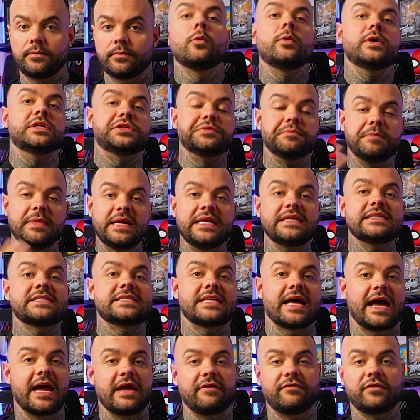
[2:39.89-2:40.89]
which means
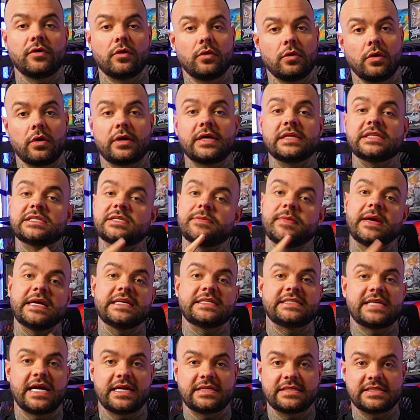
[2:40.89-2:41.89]
that if you're looking to make
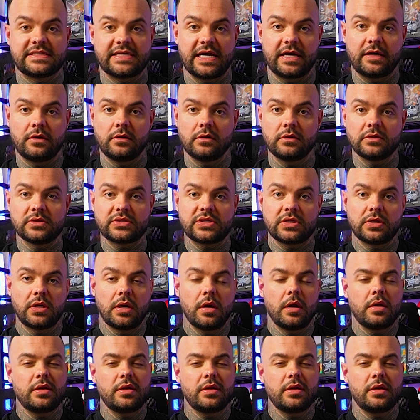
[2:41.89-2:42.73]
10 sales,